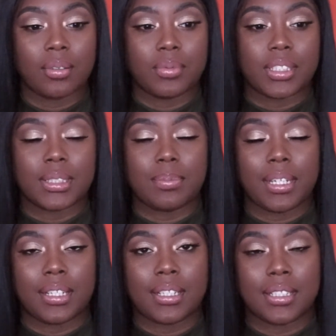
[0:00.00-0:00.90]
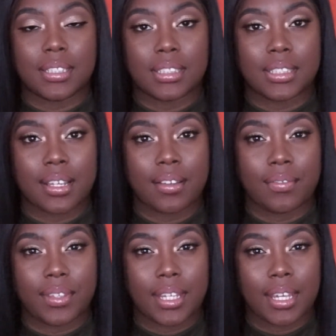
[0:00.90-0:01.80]
just because
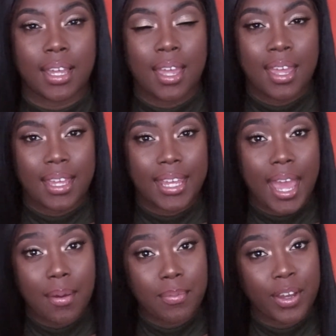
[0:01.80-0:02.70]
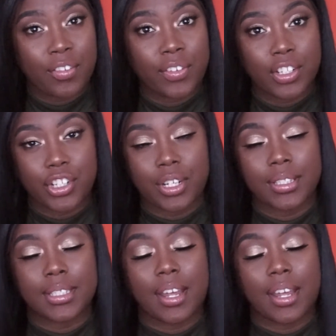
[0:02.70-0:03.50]
of the cap malfunctions.